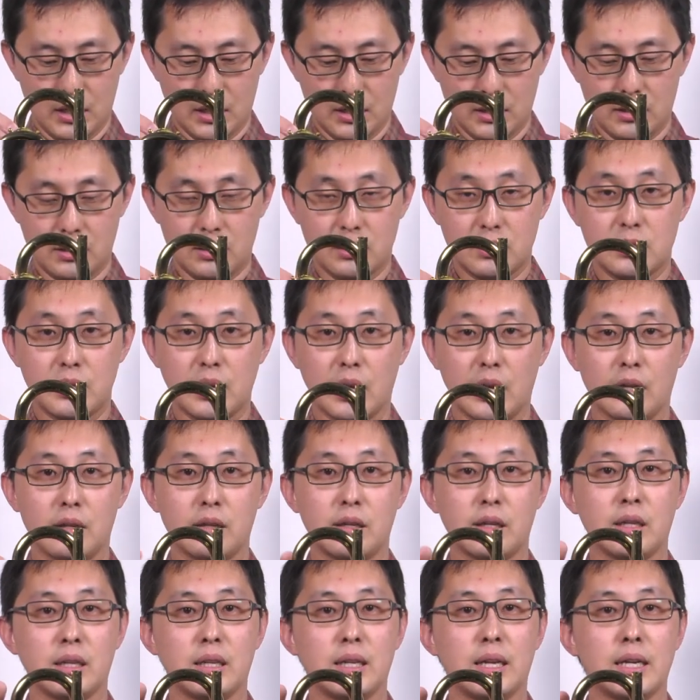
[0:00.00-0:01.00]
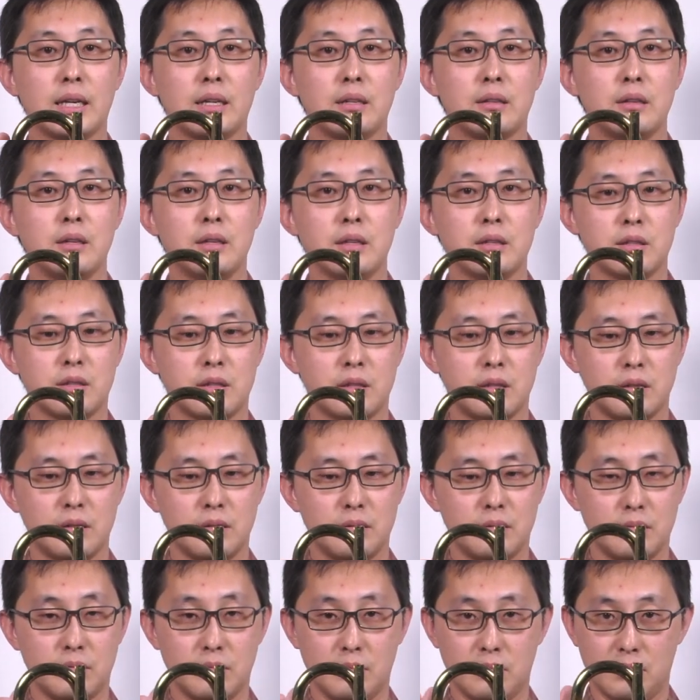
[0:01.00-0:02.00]
standing like this.
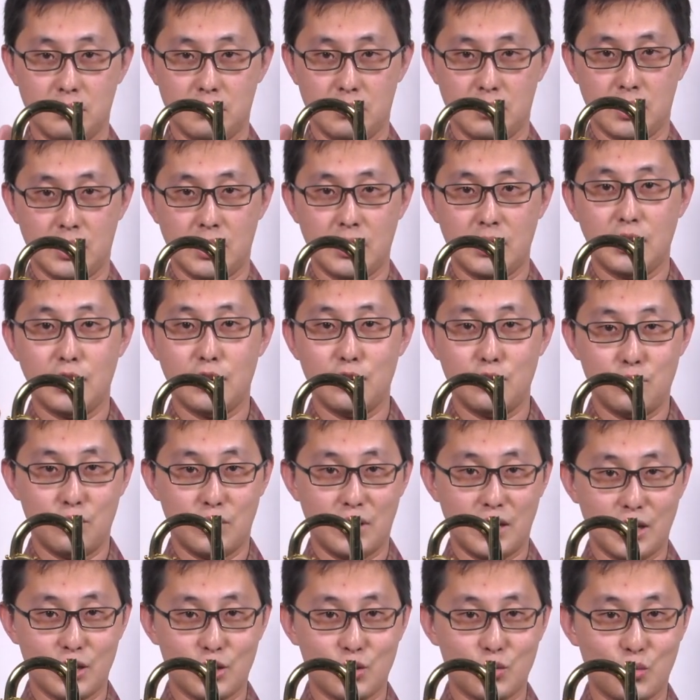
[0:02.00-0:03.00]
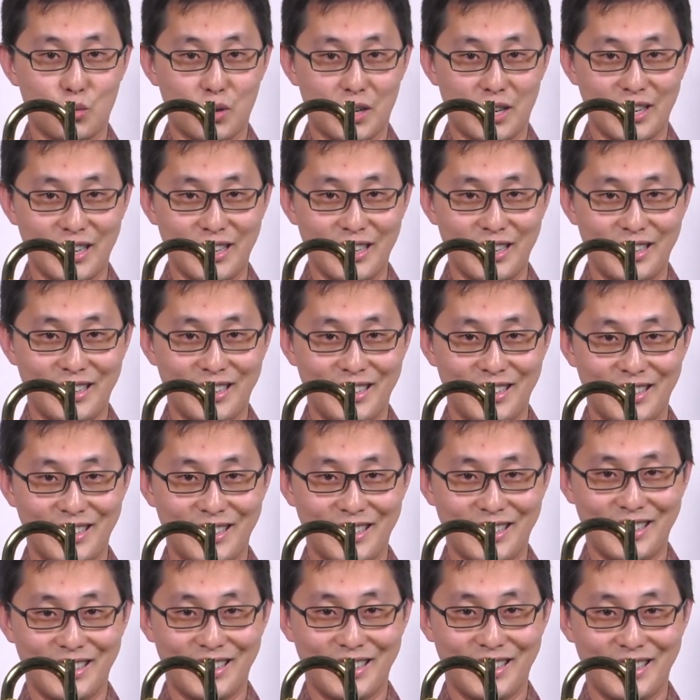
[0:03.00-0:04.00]
Okay, can you guess why?
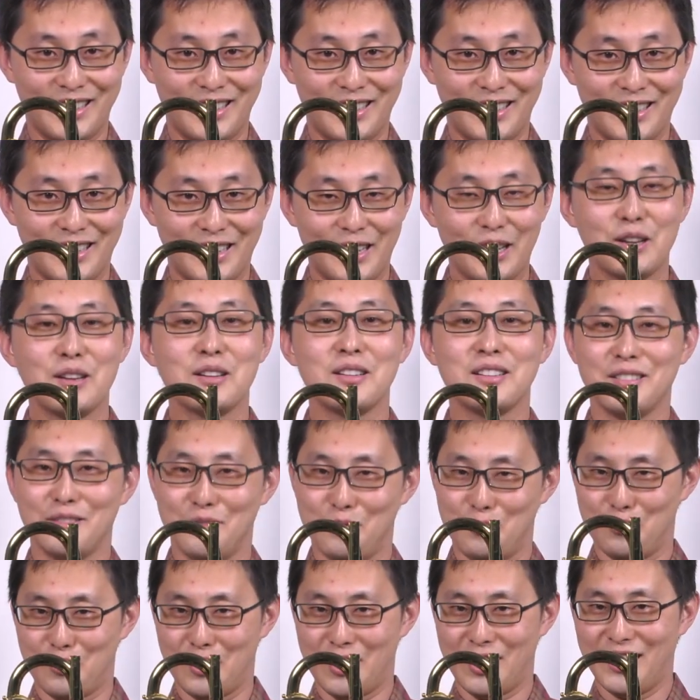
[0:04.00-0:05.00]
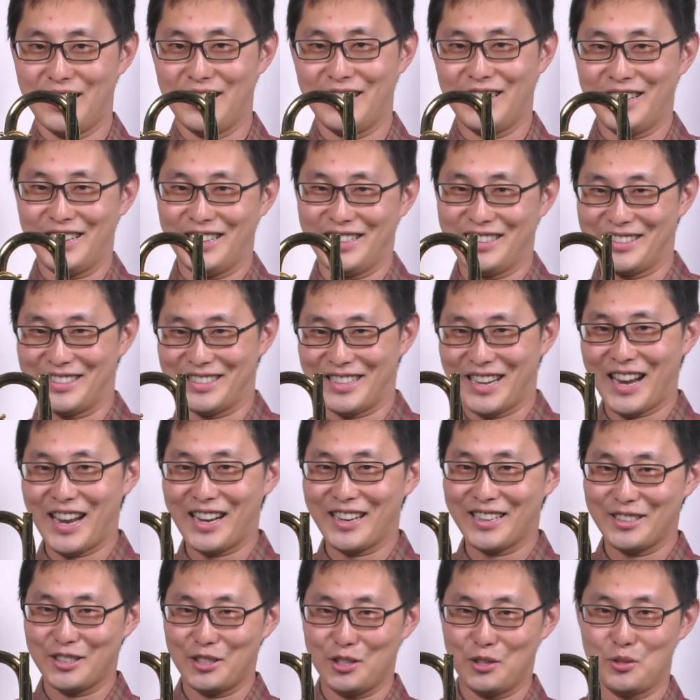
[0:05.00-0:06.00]
Right,
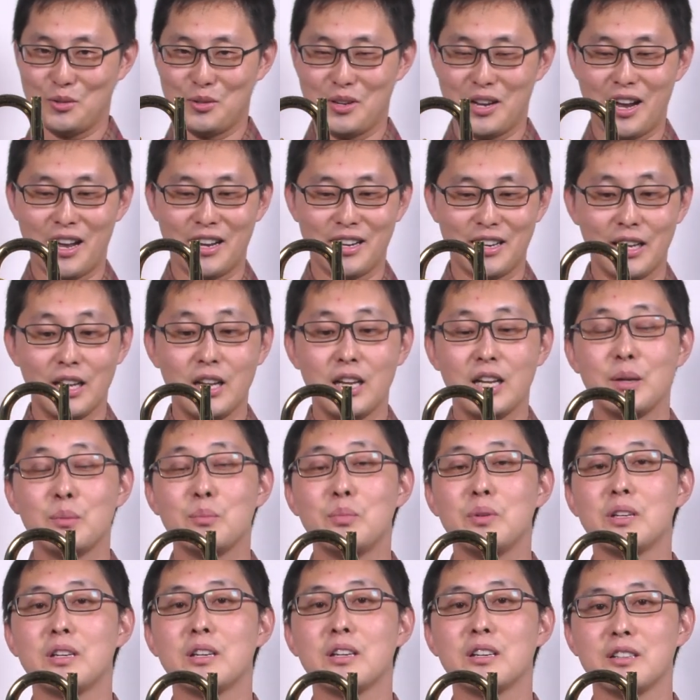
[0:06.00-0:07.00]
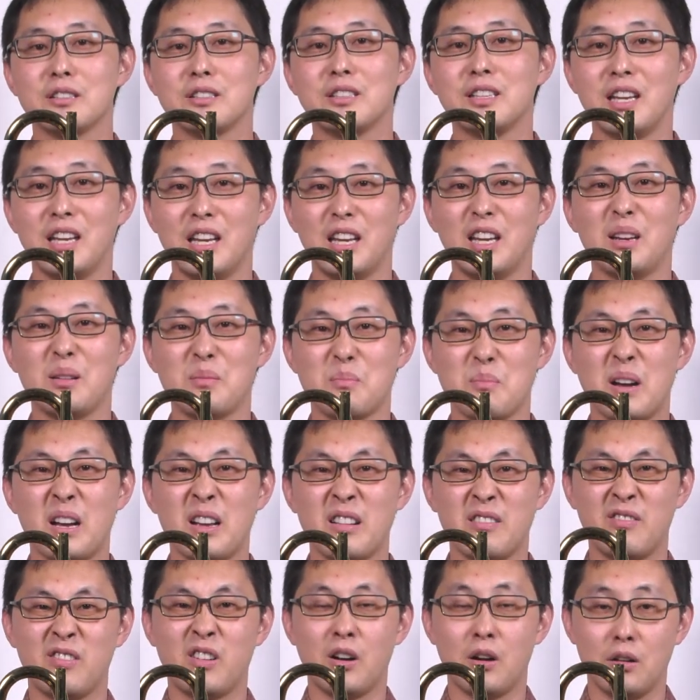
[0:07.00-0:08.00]
exactly, you got it. Because it
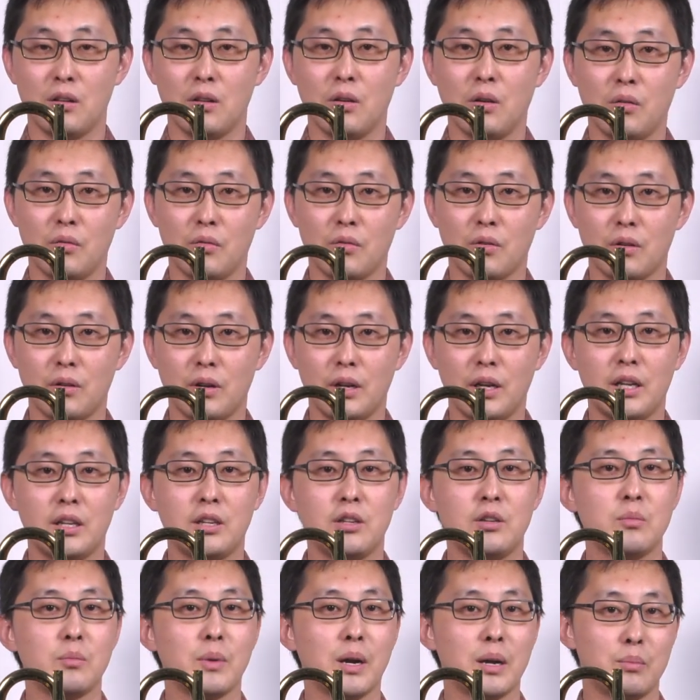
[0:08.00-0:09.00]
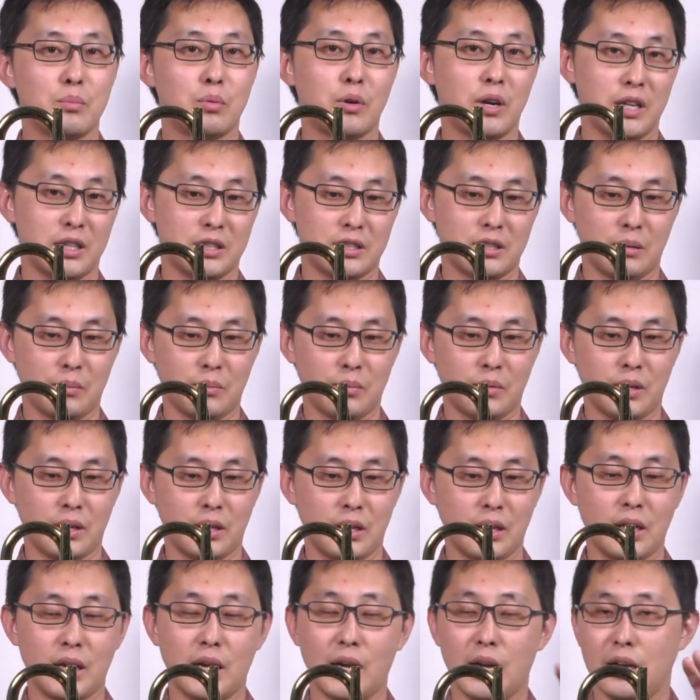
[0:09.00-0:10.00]
might fall over and you might break something.
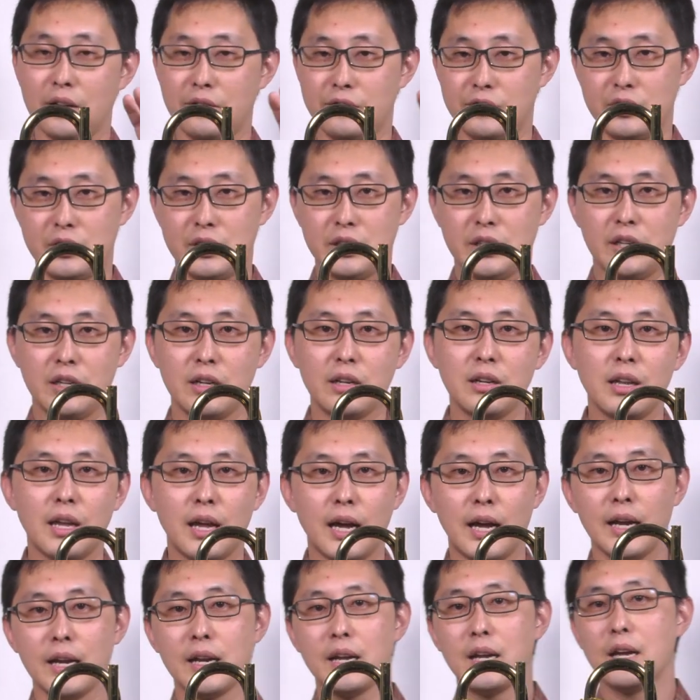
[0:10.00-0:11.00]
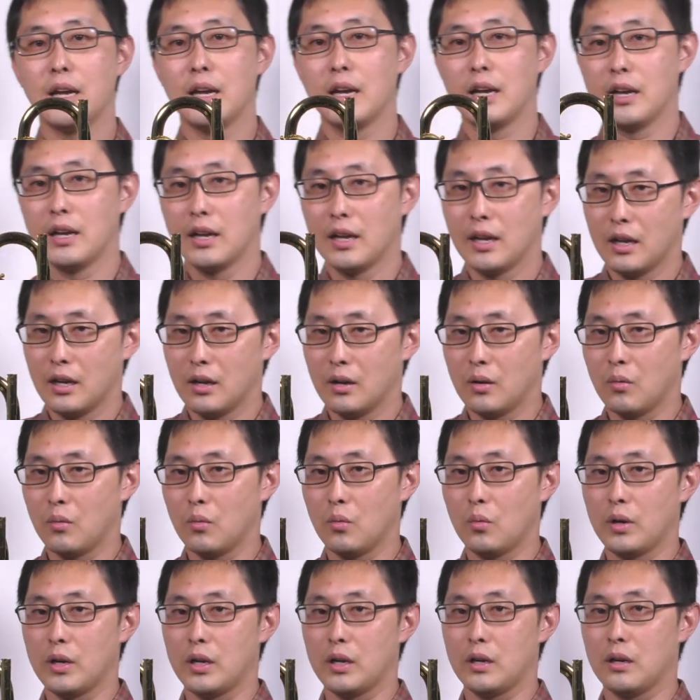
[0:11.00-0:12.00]
I've seen it a lot
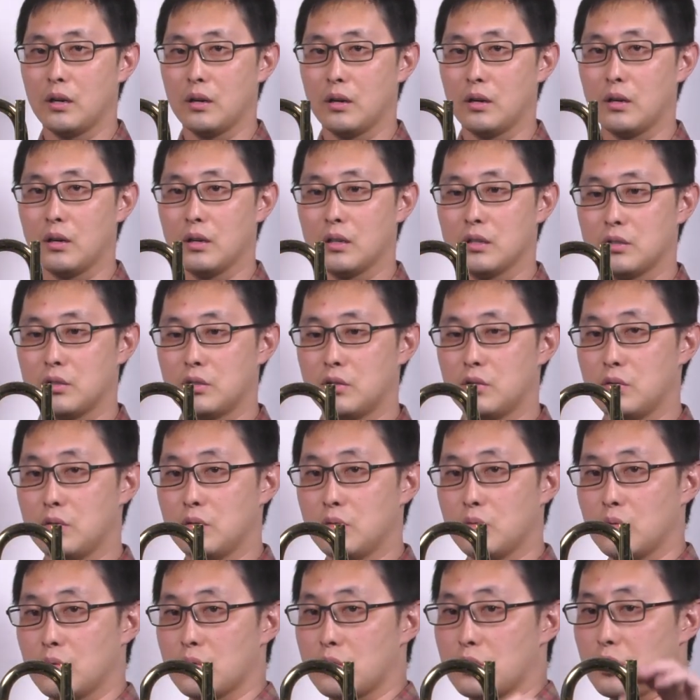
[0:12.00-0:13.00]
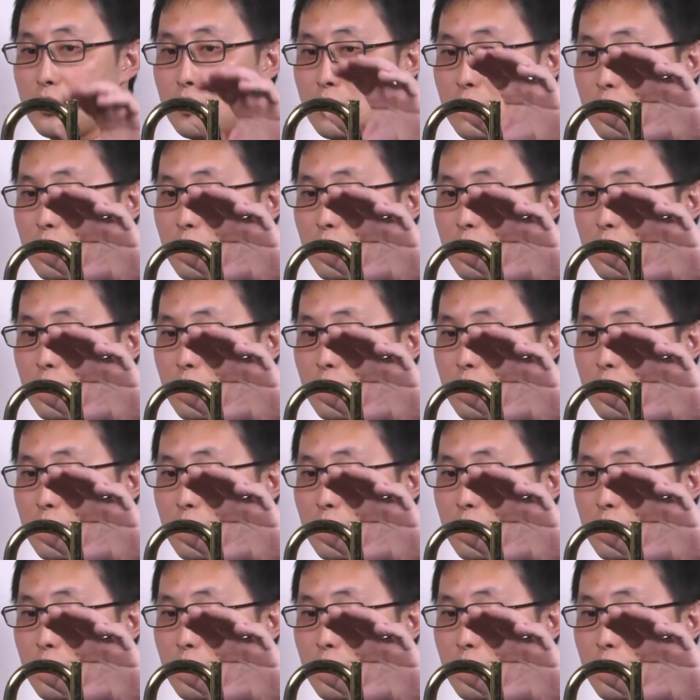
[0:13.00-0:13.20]
where a student will turn